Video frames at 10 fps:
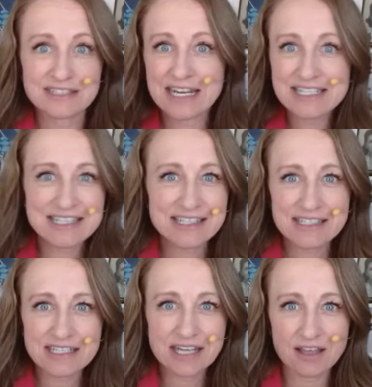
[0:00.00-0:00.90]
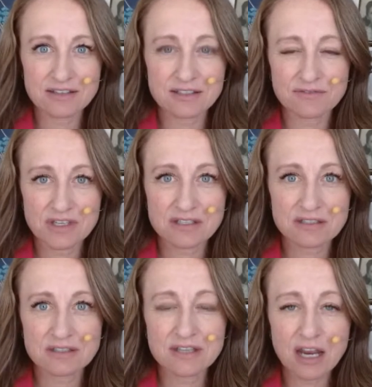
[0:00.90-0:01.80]
into the details of
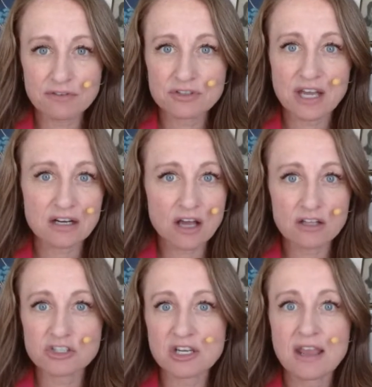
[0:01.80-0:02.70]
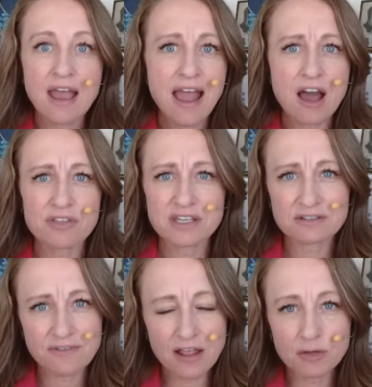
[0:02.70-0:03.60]
this SideView technology, how they
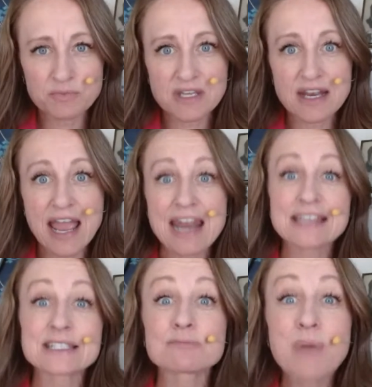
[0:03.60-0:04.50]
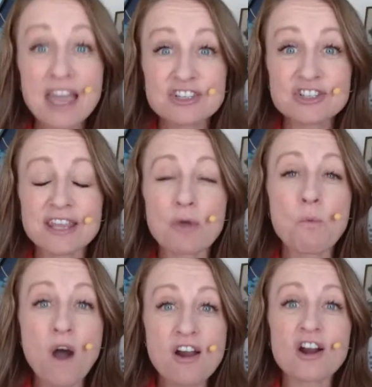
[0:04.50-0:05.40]
developed it, and especially
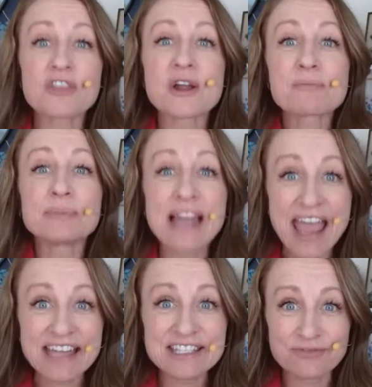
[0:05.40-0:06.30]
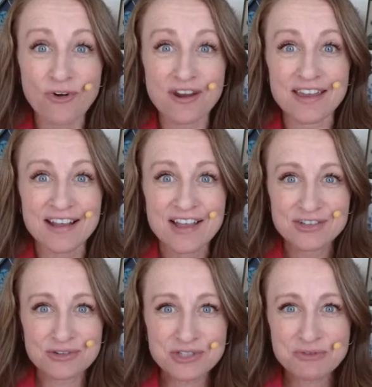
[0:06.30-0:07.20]
what are their plans for it?
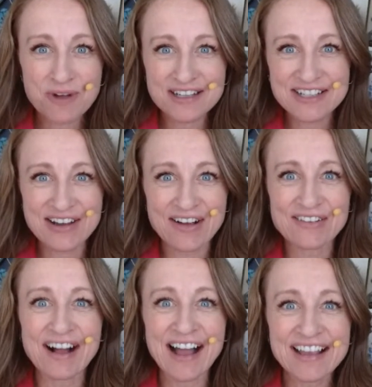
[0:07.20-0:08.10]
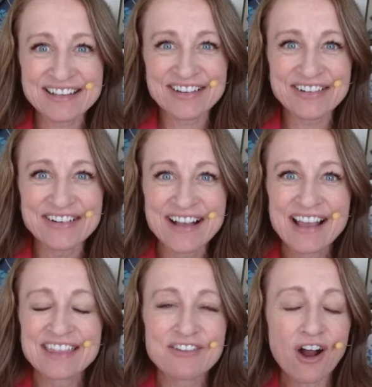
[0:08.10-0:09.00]
Don't you want to know? I do.
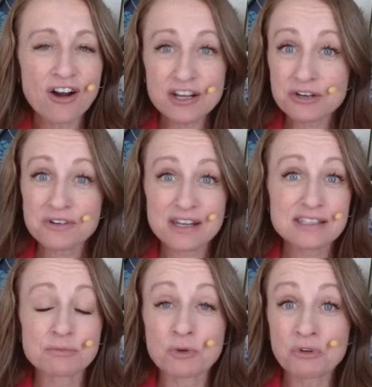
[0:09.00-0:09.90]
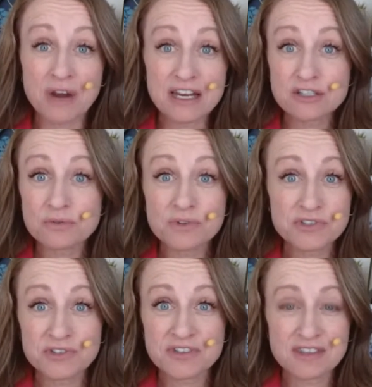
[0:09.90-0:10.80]
They've already created some great
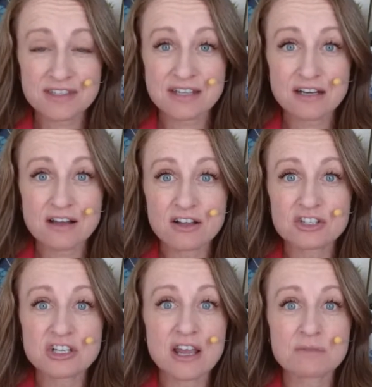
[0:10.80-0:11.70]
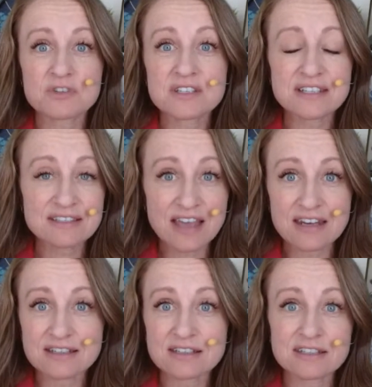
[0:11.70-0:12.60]
tools using this technology. I'm just
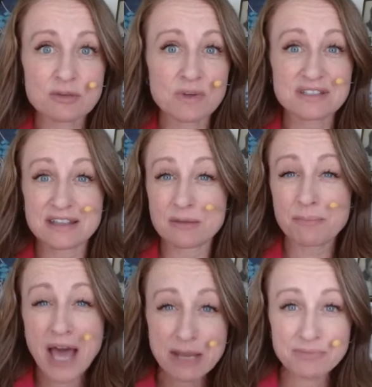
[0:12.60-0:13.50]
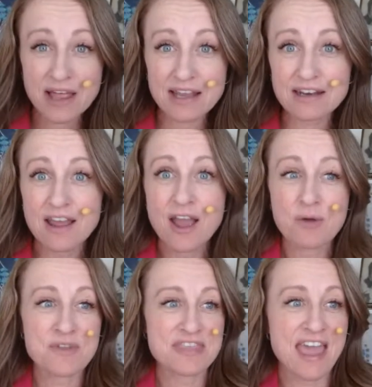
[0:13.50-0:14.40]
excited to see what's in the pipeline,
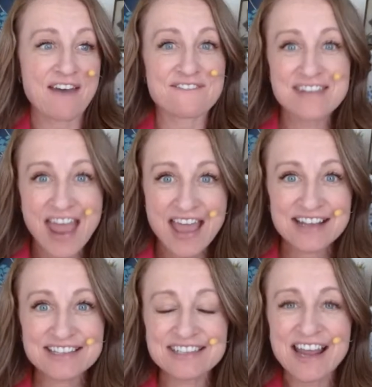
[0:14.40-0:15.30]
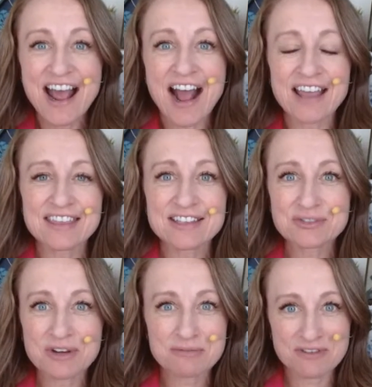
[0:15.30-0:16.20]
what they have next. I think it's
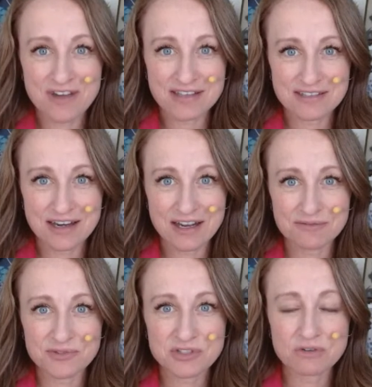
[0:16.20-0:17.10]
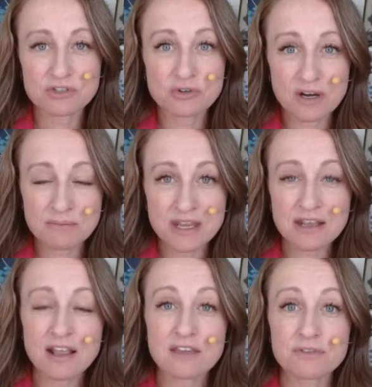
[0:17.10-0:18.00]
going to be fascinating. So join
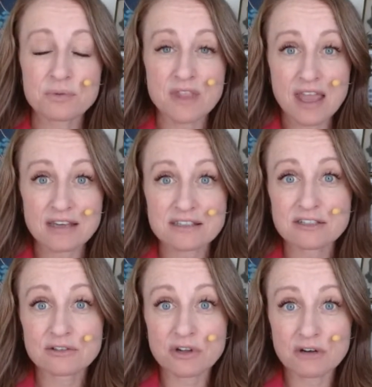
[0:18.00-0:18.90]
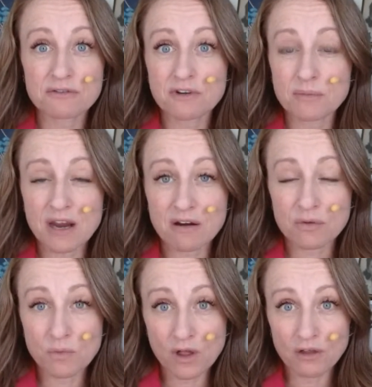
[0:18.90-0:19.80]
me if you would like to learn from
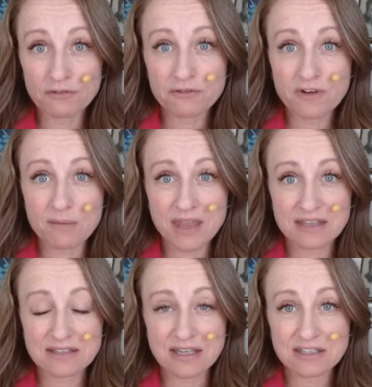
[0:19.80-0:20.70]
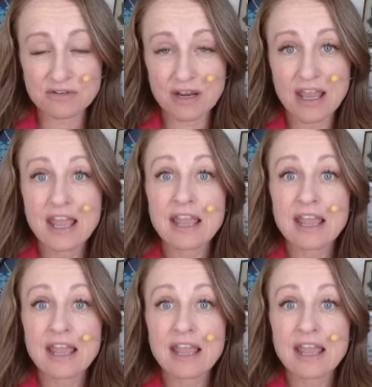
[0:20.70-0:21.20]
Aaron Wolf from Ancestry.